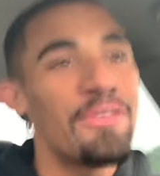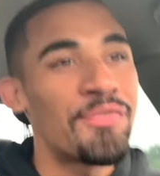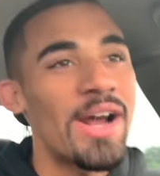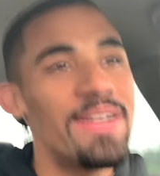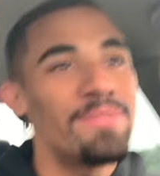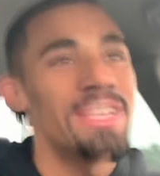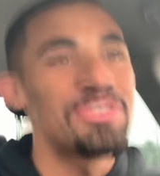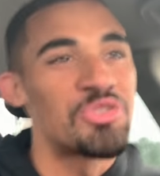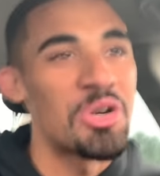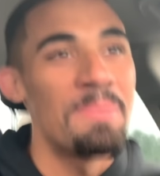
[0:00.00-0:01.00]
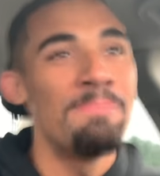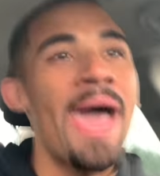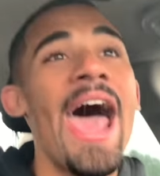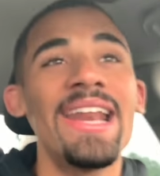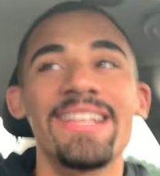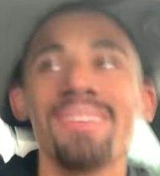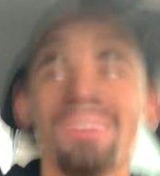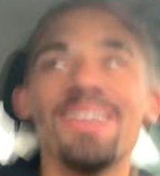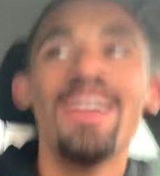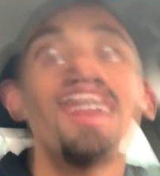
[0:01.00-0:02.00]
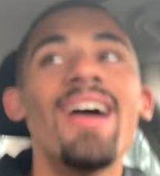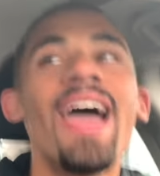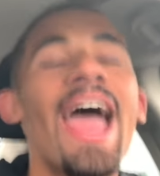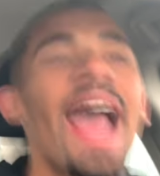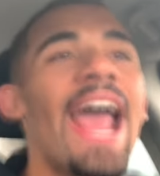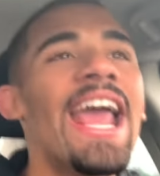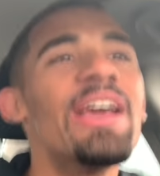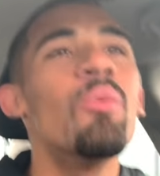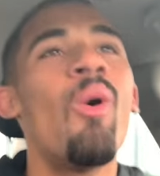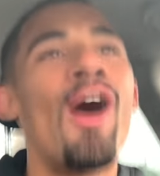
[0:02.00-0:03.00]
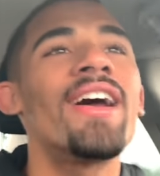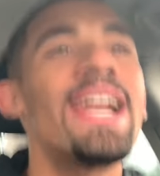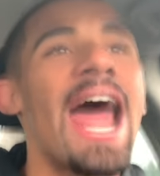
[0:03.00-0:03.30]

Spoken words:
in front of these dramatic A1